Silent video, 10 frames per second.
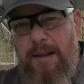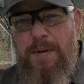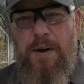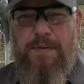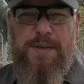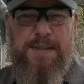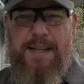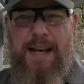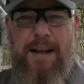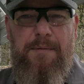let me know if this is
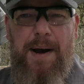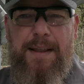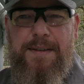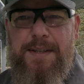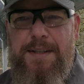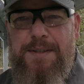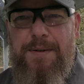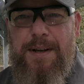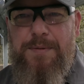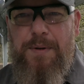the kind of behind the scenes
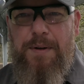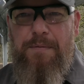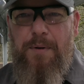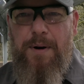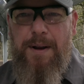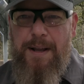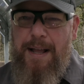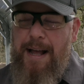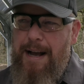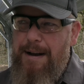you guys were looking for.
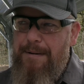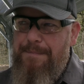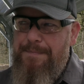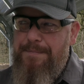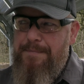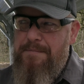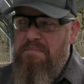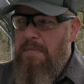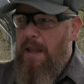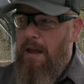
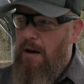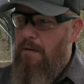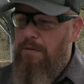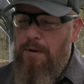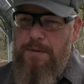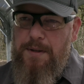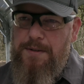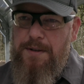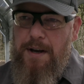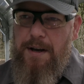I'll float
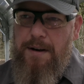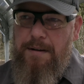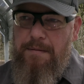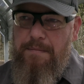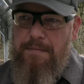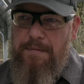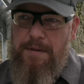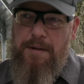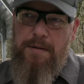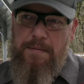this on
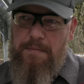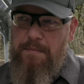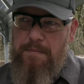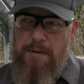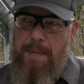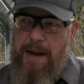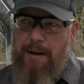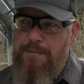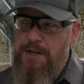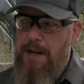the
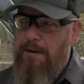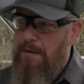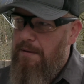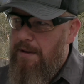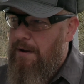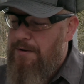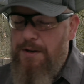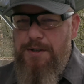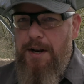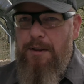backup channel, the
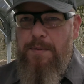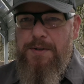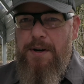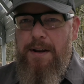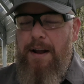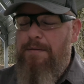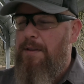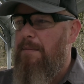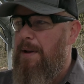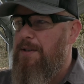alternate channel that we started
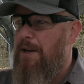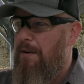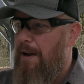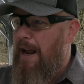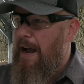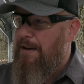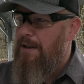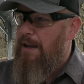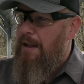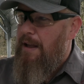after the main channel got hacked.
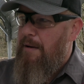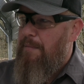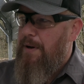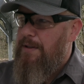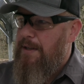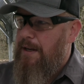But